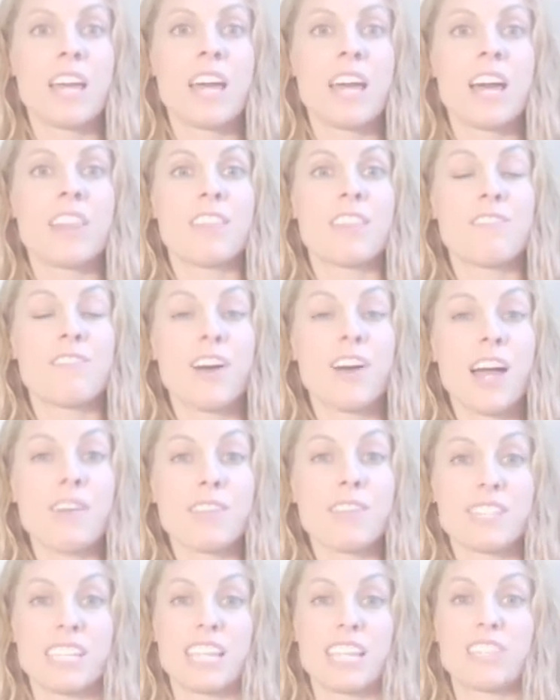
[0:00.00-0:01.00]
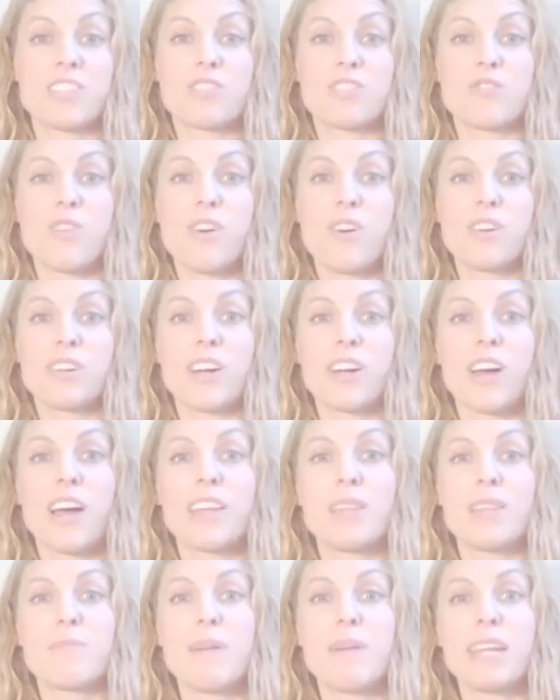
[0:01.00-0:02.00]
The virus gets stronger
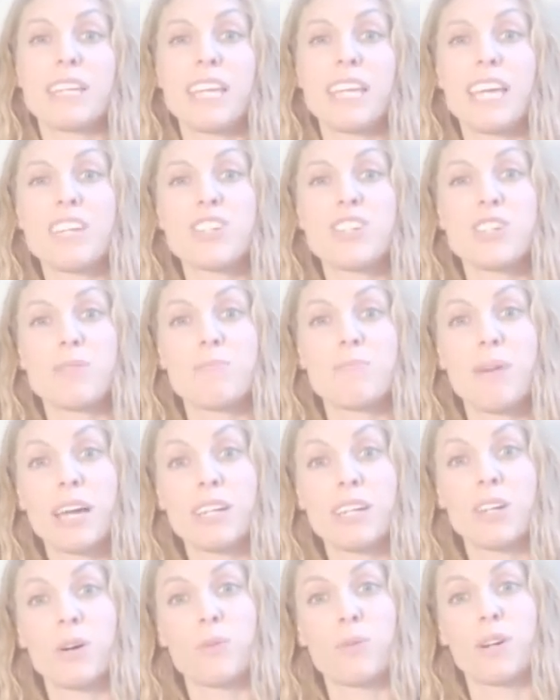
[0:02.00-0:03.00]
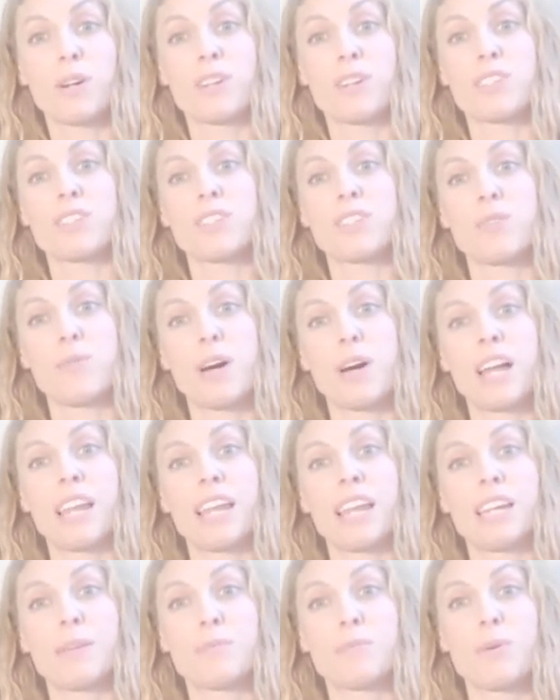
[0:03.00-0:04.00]
and the medication might not work so well
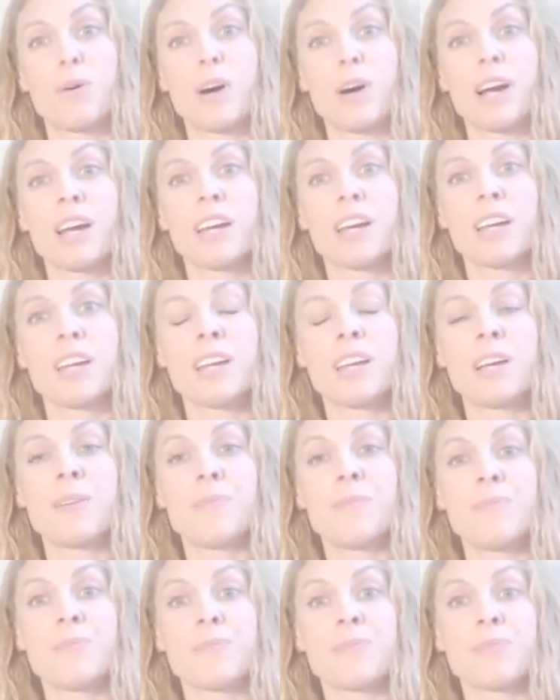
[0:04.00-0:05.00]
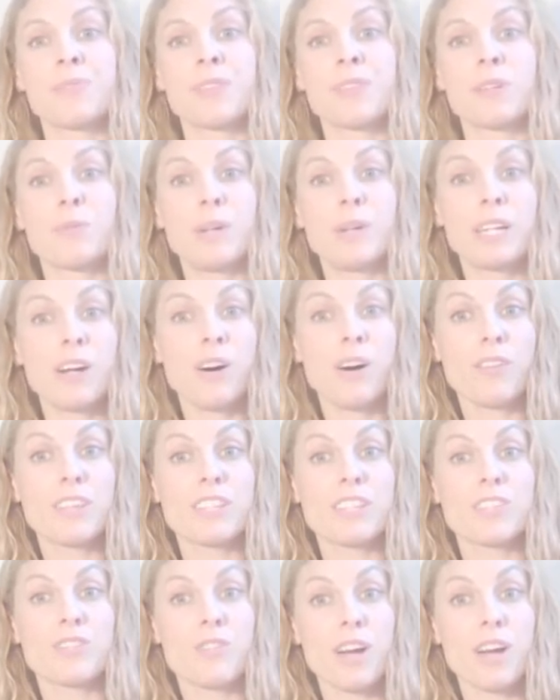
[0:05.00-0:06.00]
anymore. We call
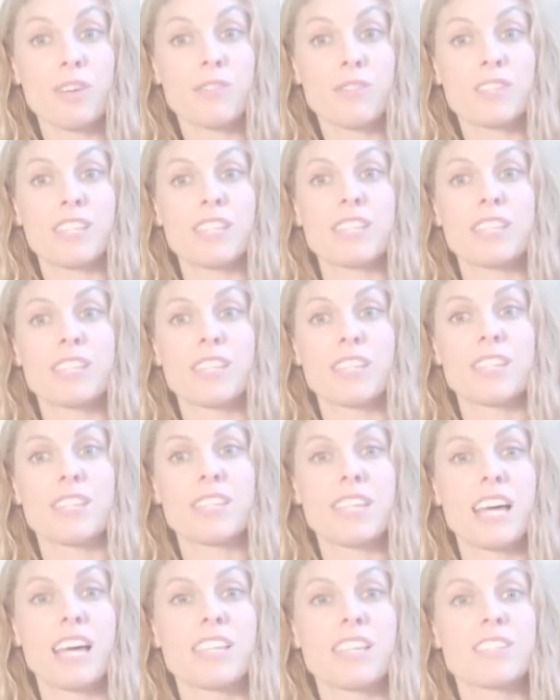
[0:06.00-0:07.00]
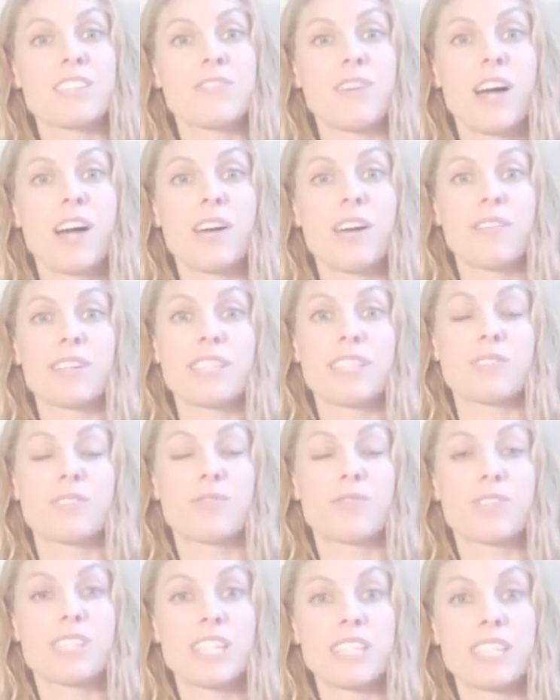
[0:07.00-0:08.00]
this drug resistance, as the virus is
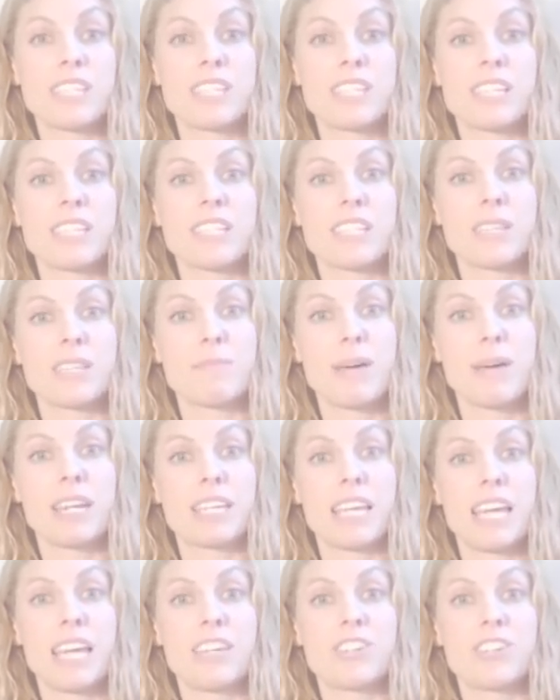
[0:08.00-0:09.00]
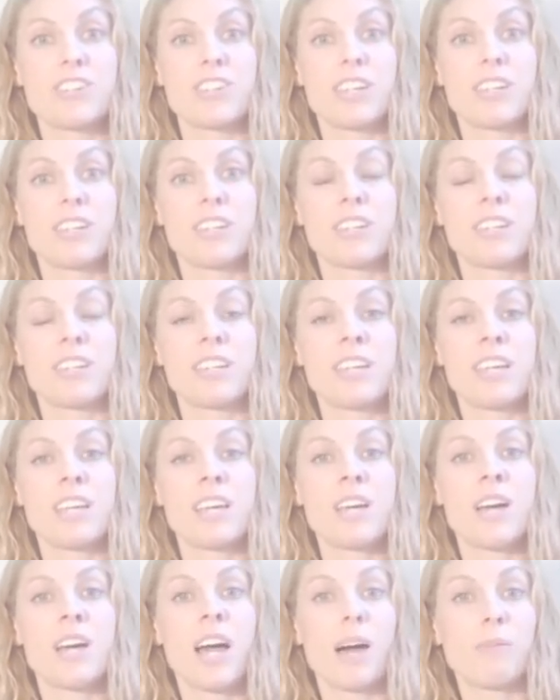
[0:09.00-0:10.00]
resistant to the medication.
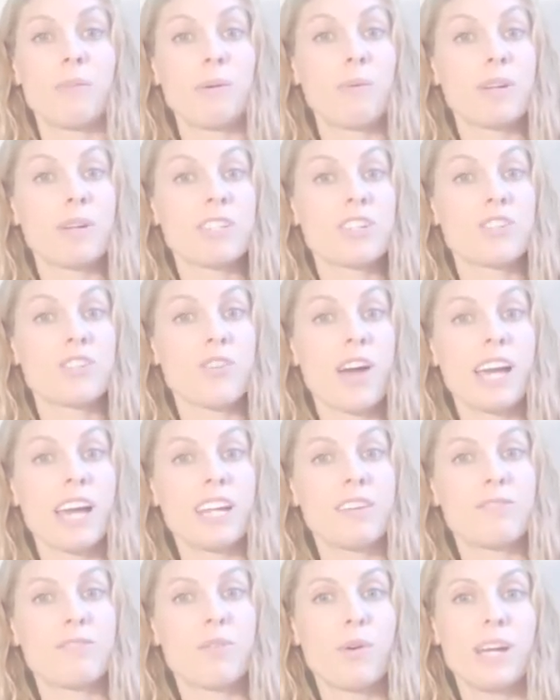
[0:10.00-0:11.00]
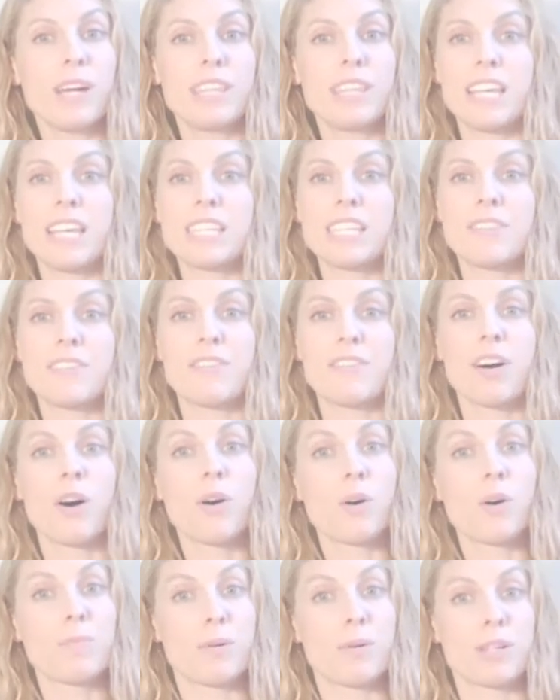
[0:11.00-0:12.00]
And we want to try and avoid this if at
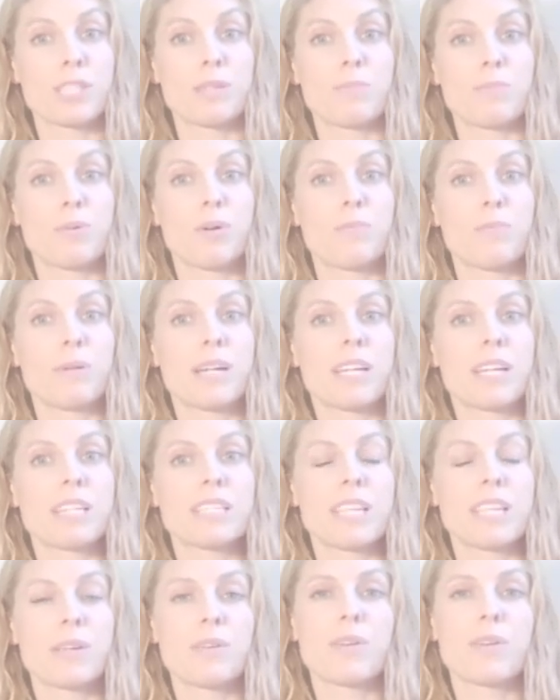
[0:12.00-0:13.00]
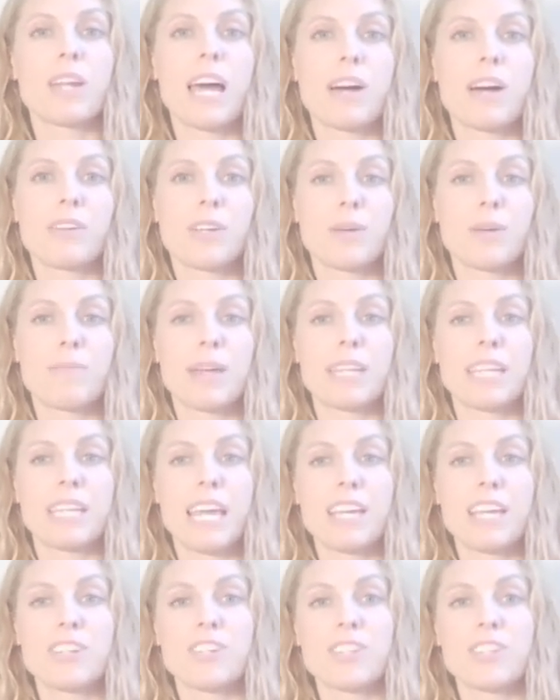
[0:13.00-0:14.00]
all possible, because it'll allow your
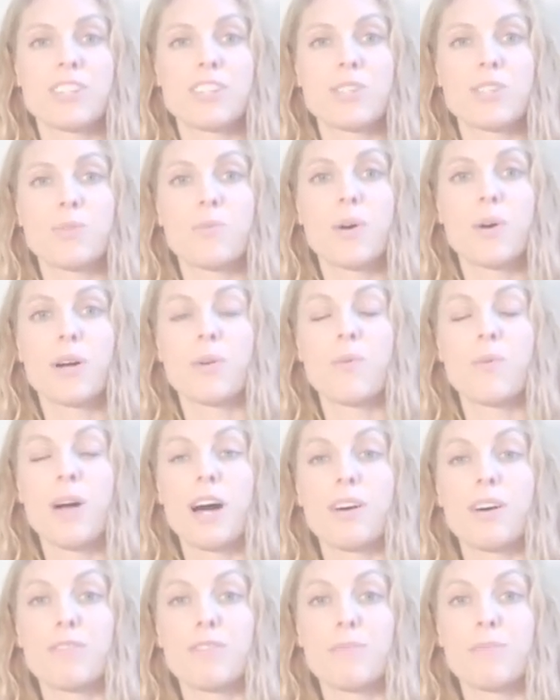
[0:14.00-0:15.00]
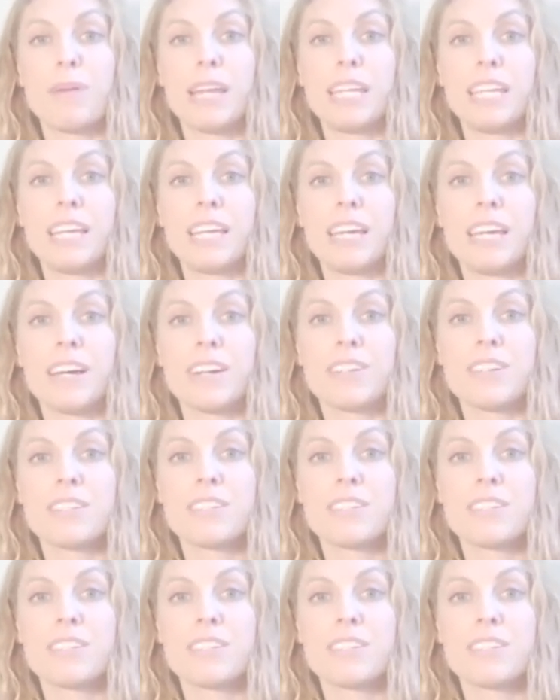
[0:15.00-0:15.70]
medications to work well for many years.